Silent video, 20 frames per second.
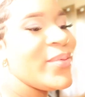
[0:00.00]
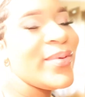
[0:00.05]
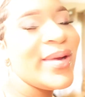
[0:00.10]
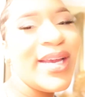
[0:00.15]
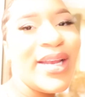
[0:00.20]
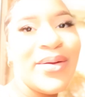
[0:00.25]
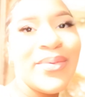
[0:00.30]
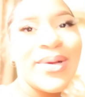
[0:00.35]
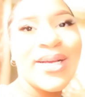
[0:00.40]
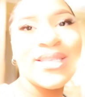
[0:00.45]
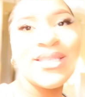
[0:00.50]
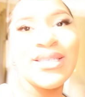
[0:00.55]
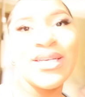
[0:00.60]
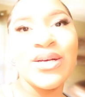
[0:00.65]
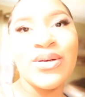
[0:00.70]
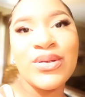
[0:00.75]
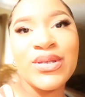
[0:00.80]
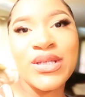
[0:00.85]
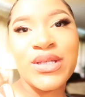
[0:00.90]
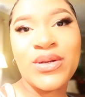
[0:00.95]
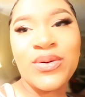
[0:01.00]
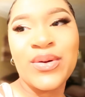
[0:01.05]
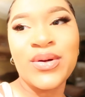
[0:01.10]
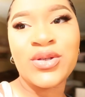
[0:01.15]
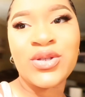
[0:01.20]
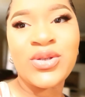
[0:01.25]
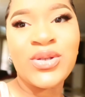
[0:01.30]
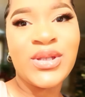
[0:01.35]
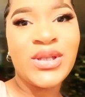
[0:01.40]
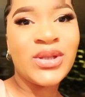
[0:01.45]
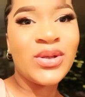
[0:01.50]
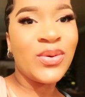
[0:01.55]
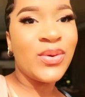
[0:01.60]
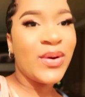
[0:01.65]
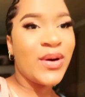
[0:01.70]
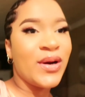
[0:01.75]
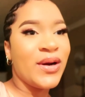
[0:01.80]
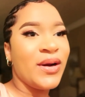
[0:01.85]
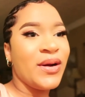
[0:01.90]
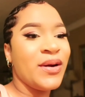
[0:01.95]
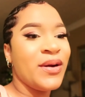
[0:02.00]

We're getting ready to go to the grocery store.